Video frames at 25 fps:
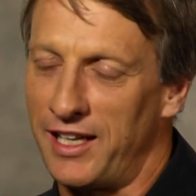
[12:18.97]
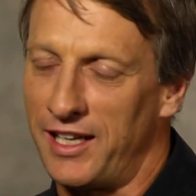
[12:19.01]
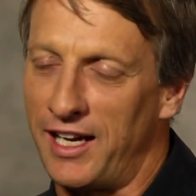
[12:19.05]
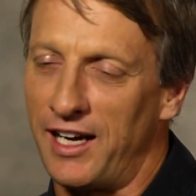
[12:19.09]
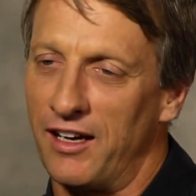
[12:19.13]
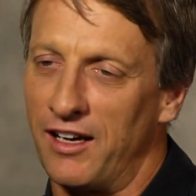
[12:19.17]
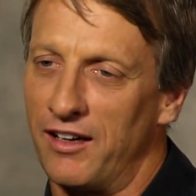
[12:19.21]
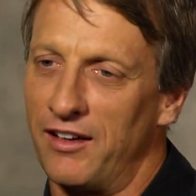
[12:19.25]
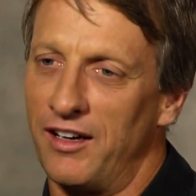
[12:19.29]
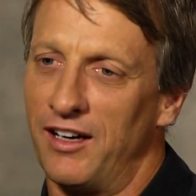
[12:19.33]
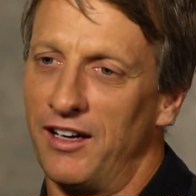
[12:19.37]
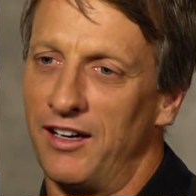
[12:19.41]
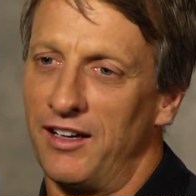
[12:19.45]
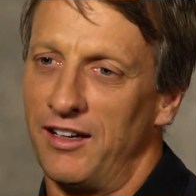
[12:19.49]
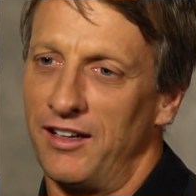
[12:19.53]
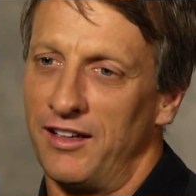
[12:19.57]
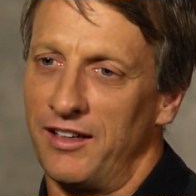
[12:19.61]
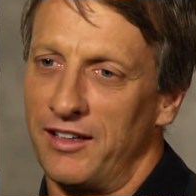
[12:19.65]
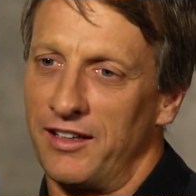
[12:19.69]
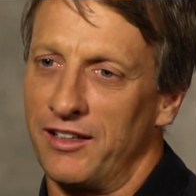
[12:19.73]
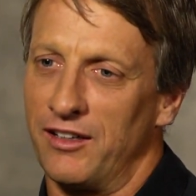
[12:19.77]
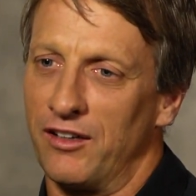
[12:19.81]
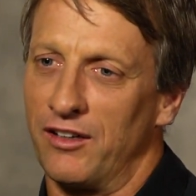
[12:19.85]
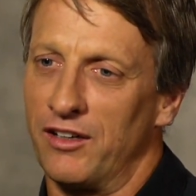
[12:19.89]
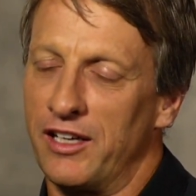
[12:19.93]
Yeah,
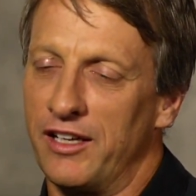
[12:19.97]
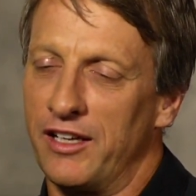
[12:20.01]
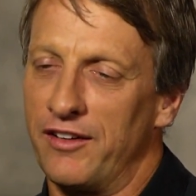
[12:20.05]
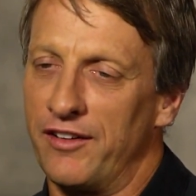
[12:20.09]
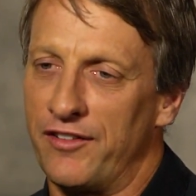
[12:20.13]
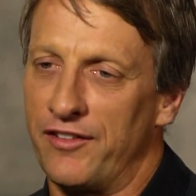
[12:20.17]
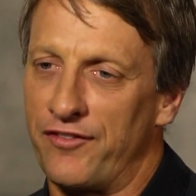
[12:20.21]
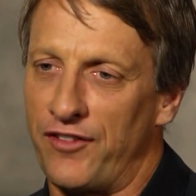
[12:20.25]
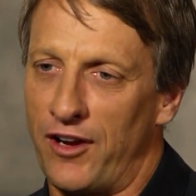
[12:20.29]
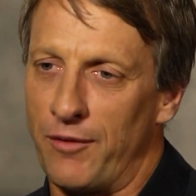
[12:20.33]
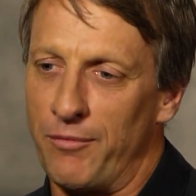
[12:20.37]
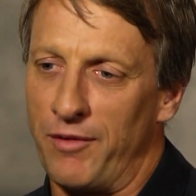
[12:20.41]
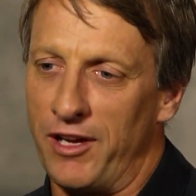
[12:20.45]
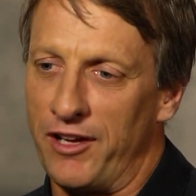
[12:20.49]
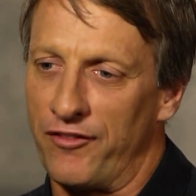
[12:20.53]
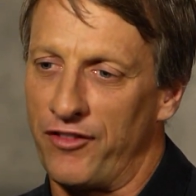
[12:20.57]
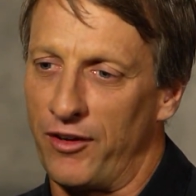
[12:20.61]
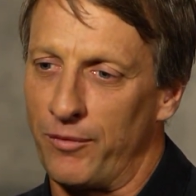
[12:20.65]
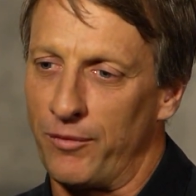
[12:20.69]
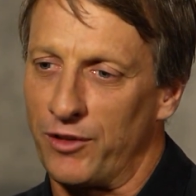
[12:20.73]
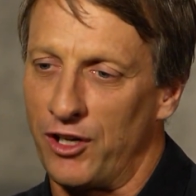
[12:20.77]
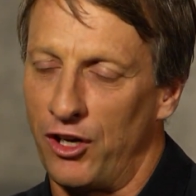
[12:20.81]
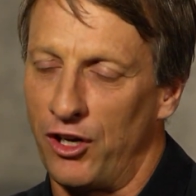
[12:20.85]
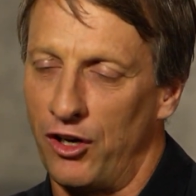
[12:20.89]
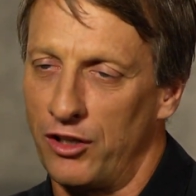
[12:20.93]
uh, you know, and if I'm if
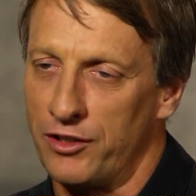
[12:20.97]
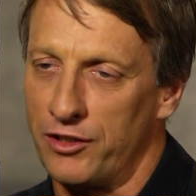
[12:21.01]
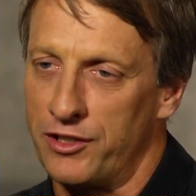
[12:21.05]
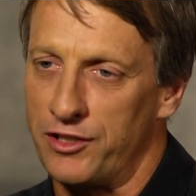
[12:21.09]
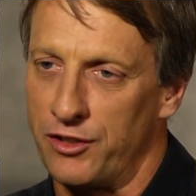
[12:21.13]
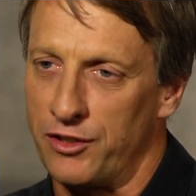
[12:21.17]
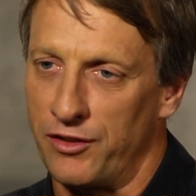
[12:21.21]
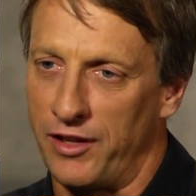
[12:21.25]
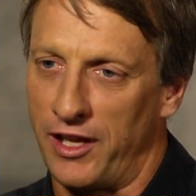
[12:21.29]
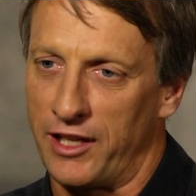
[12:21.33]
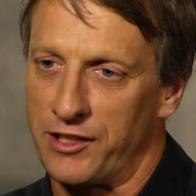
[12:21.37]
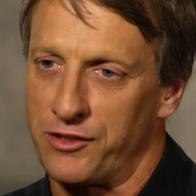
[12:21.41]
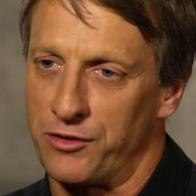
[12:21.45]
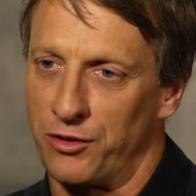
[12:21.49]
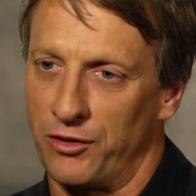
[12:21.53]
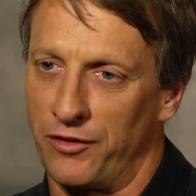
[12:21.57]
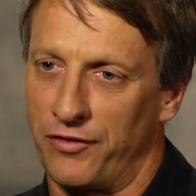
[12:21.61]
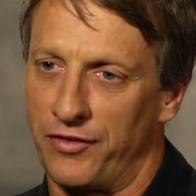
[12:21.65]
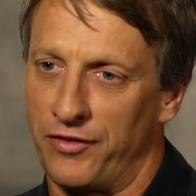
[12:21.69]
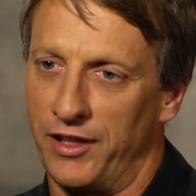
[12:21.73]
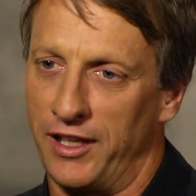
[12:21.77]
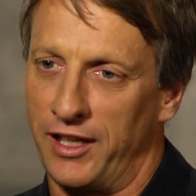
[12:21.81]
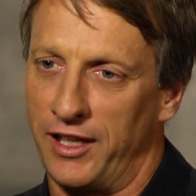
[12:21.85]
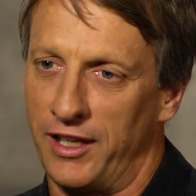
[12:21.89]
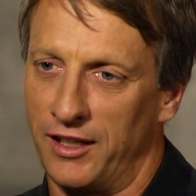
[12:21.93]
I'm called to do that sort of
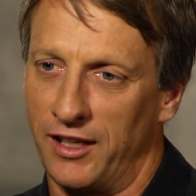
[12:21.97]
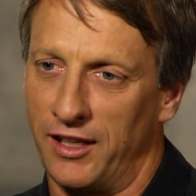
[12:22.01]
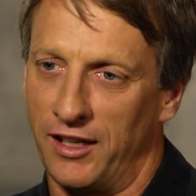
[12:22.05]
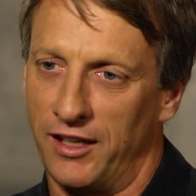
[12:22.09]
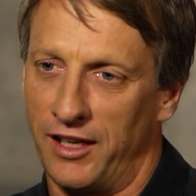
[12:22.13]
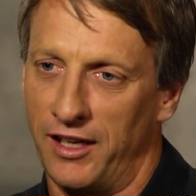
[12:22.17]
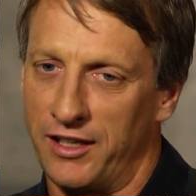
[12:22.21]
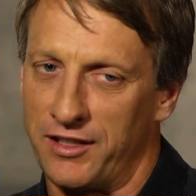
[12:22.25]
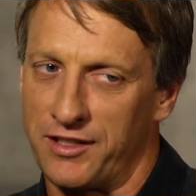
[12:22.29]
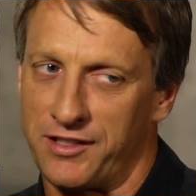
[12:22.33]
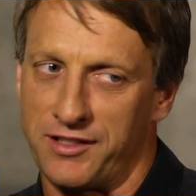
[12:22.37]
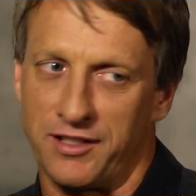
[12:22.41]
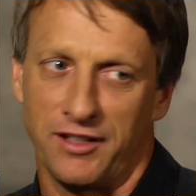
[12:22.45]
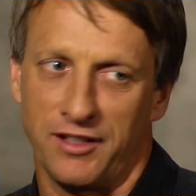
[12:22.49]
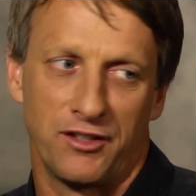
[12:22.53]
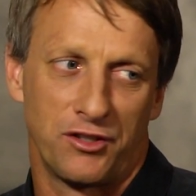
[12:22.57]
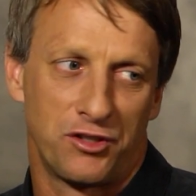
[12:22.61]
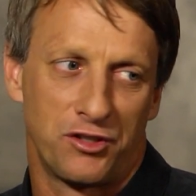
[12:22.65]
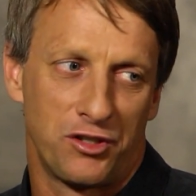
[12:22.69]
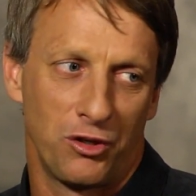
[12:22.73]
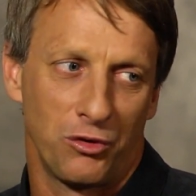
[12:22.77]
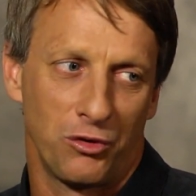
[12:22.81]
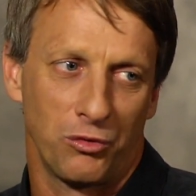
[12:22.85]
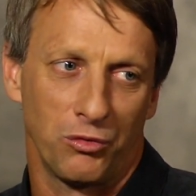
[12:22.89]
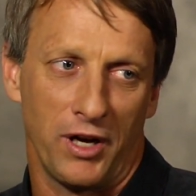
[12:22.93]
thing, uh, I just did the
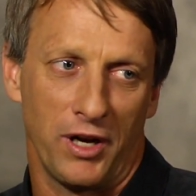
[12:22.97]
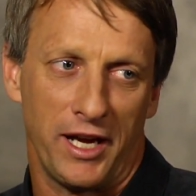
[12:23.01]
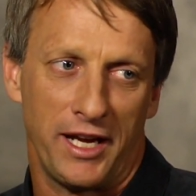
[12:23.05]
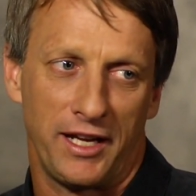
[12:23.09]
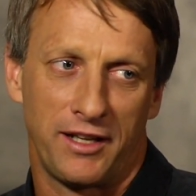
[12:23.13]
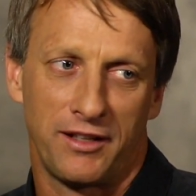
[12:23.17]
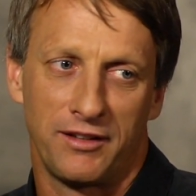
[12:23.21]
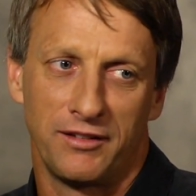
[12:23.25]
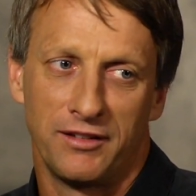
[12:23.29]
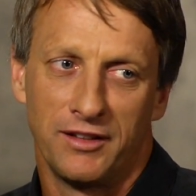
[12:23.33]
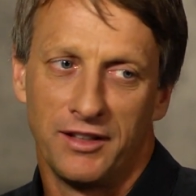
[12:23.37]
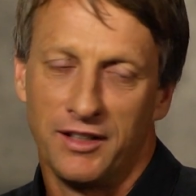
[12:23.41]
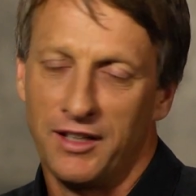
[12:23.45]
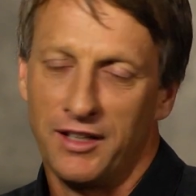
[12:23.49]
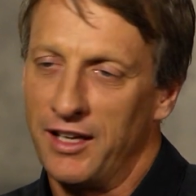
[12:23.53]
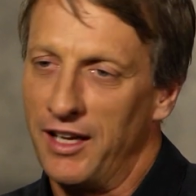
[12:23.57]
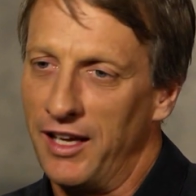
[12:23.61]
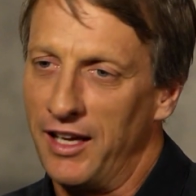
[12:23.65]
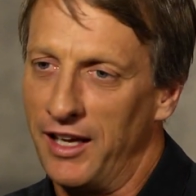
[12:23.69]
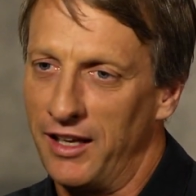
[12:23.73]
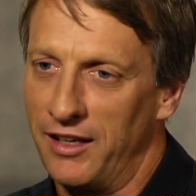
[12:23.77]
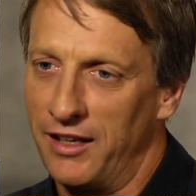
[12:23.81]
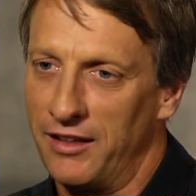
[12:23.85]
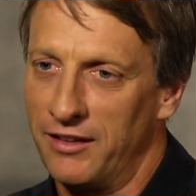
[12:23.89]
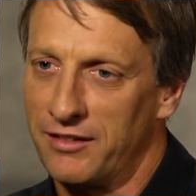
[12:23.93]
show Rake,
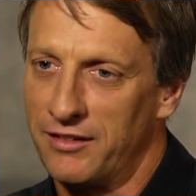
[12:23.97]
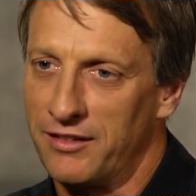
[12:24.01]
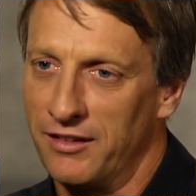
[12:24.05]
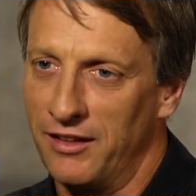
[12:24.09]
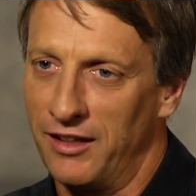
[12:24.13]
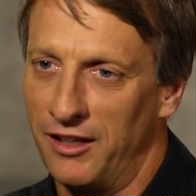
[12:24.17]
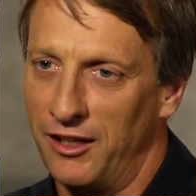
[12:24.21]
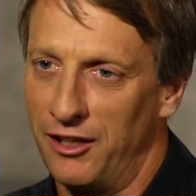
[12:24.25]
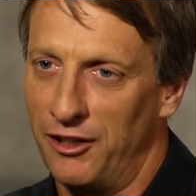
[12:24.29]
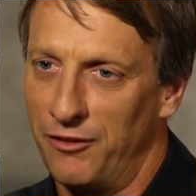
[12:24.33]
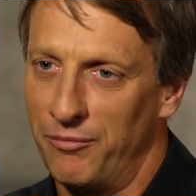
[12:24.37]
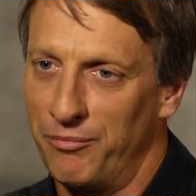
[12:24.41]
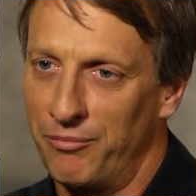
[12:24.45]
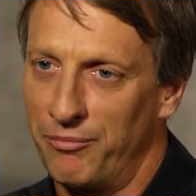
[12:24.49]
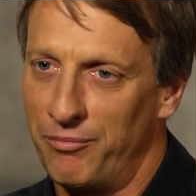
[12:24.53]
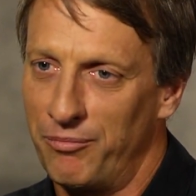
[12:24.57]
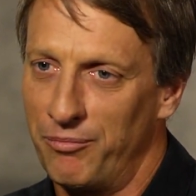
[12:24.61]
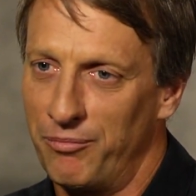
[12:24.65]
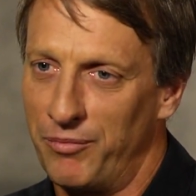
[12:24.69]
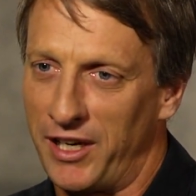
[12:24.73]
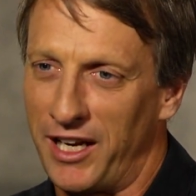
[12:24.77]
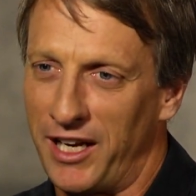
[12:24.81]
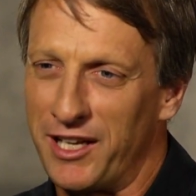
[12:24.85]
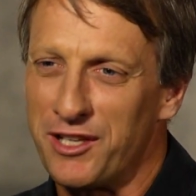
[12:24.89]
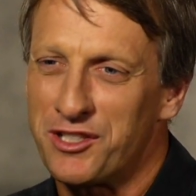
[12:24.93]
and um,
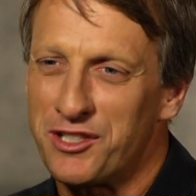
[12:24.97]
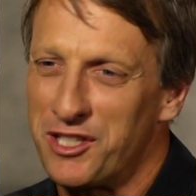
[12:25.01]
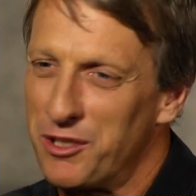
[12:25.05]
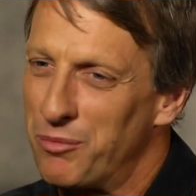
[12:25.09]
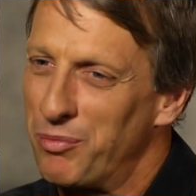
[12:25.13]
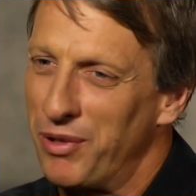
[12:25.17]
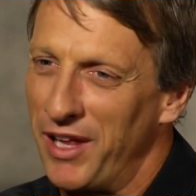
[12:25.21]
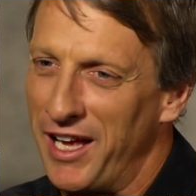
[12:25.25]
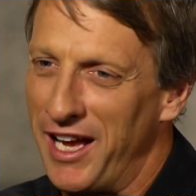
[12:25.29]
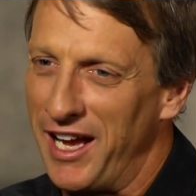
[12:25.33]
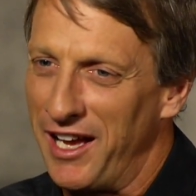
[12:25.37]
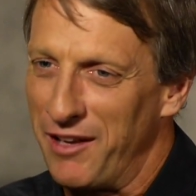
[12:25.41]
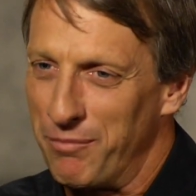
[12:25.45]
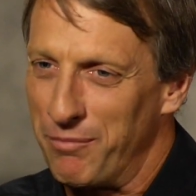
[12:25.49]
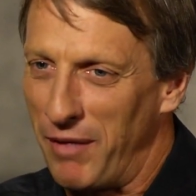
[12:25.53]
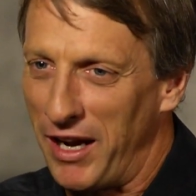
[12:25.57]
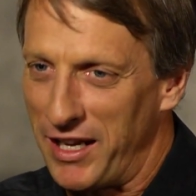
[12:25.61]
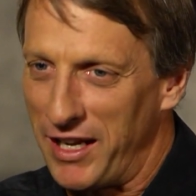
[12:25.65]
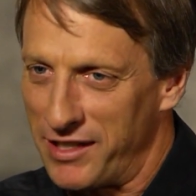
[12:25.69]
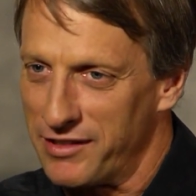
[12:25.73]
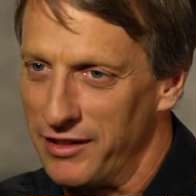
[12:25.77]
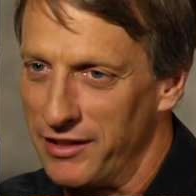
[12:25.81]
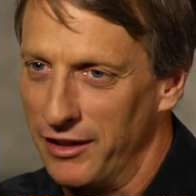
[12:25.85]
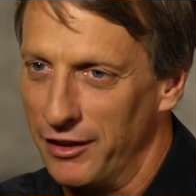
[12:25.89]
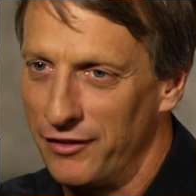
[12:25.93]
but I usually play
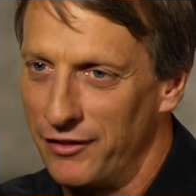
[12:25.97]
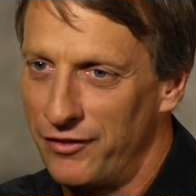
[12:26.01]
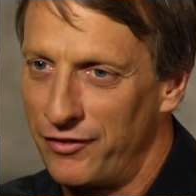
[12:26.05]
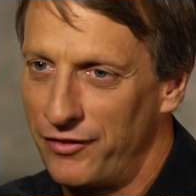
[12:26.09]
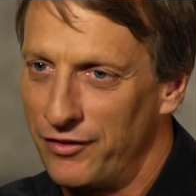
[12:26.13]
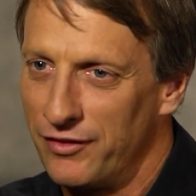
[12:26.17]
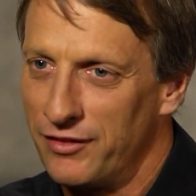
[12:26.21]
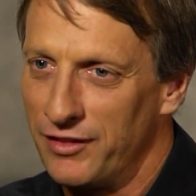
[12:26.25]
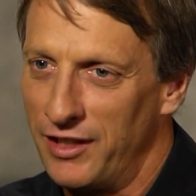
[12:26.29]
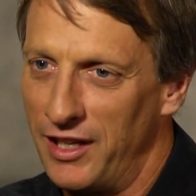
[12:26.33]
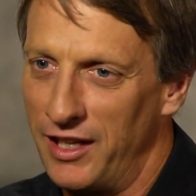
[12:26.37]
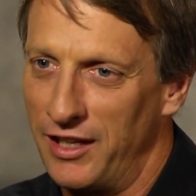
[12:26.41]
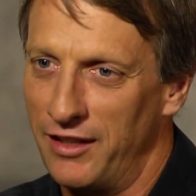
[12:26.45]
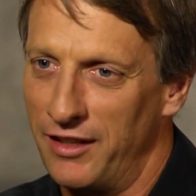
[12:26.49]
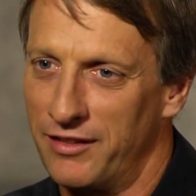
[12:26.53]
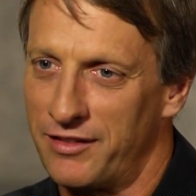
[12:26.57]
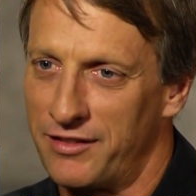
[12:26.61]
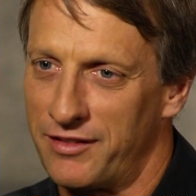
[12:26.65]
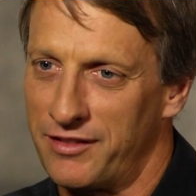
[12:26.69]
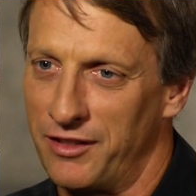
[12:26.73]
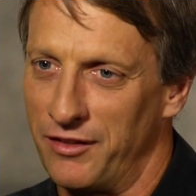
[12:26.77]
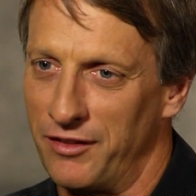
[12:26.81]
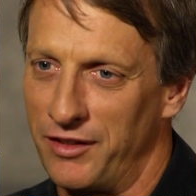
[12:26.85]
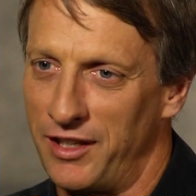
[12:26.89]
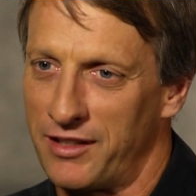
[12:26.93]
myself, and
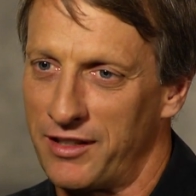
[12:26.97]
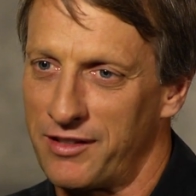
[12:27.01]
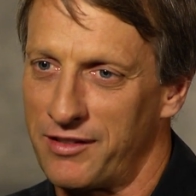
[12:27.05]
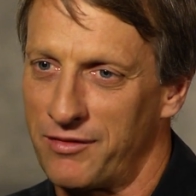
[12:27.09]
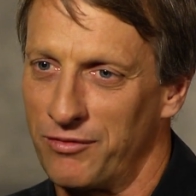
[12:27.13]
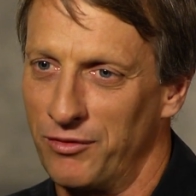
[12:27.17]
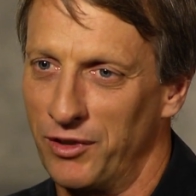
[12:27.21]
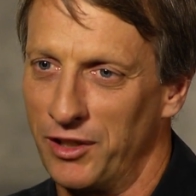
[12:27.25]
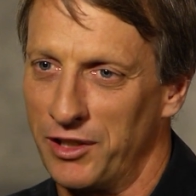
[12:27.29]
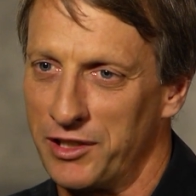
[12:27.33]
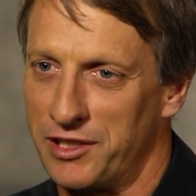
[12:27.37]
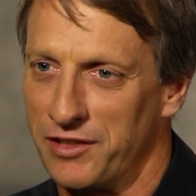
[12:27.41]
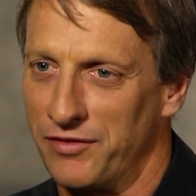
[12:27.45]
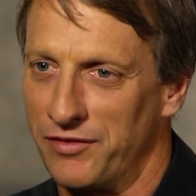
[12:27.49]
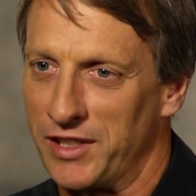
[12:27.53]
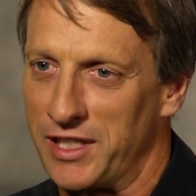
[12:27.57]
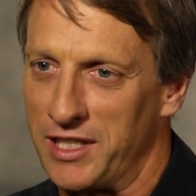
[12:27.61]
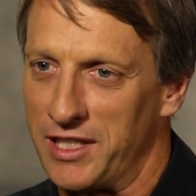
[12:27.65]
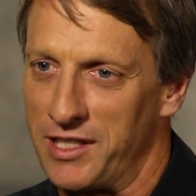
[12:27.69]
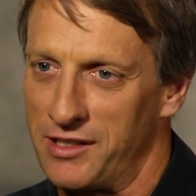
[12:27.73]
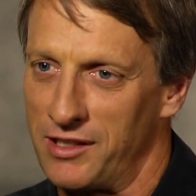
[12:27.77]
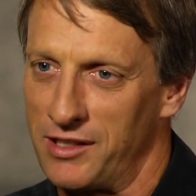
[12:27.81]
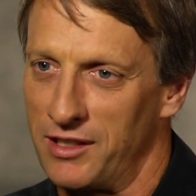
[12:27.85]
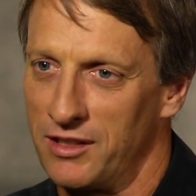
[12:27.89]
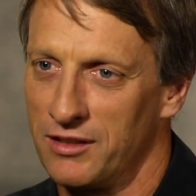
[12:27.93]
so that's relatively
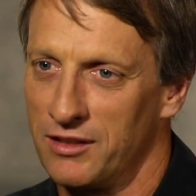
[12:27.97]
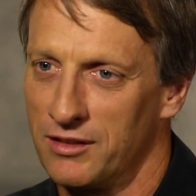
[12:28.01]
easy.